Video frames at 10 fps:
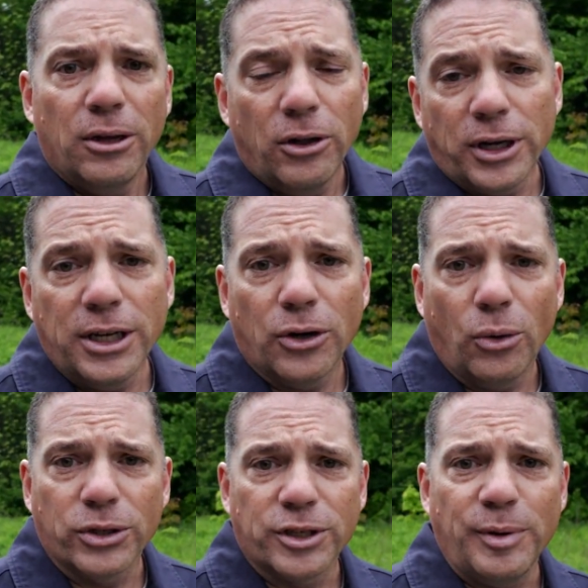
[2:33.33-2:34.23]
looking to
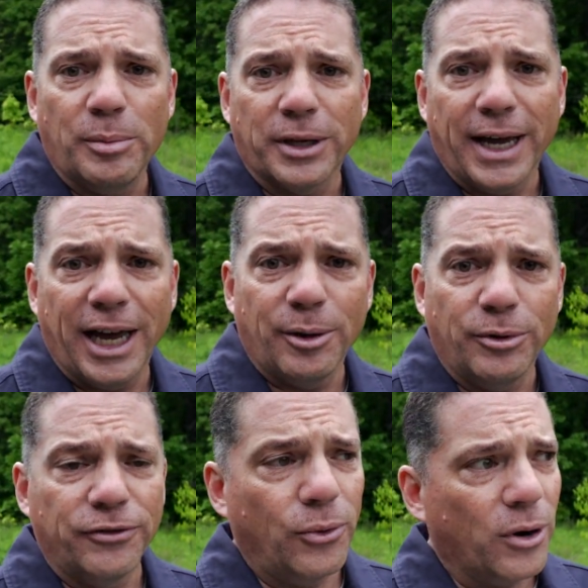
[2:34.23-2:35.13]
hold some people
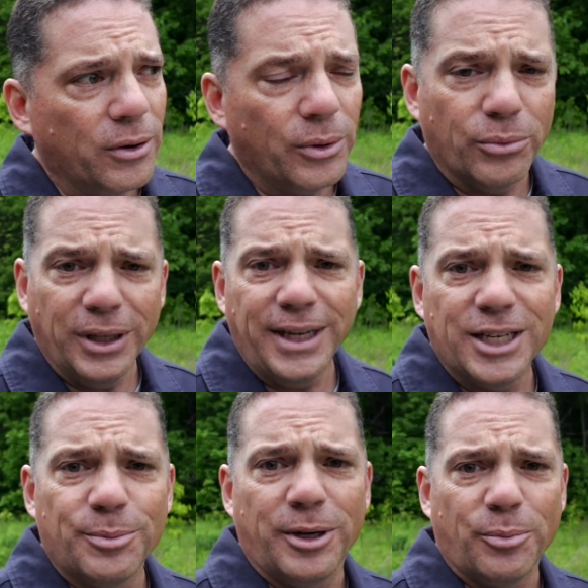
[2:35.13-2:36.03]
accountable for what really
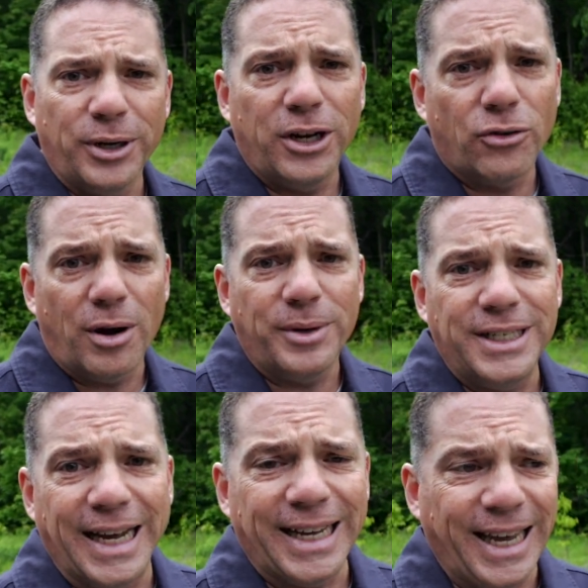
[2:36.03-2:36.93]
has been a pretty crummy
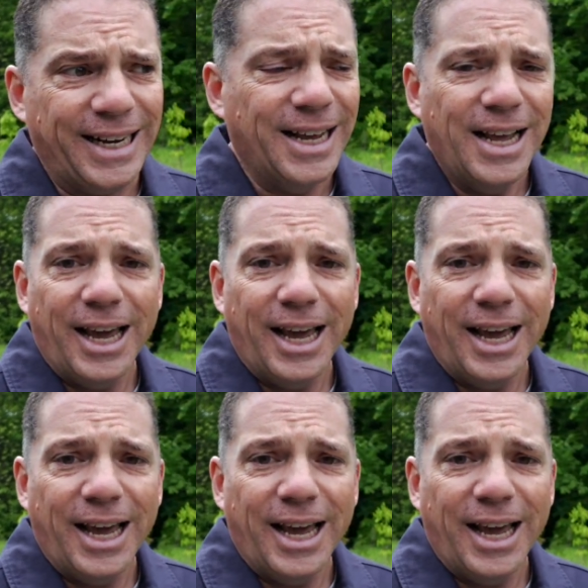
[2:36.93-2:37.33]
decade.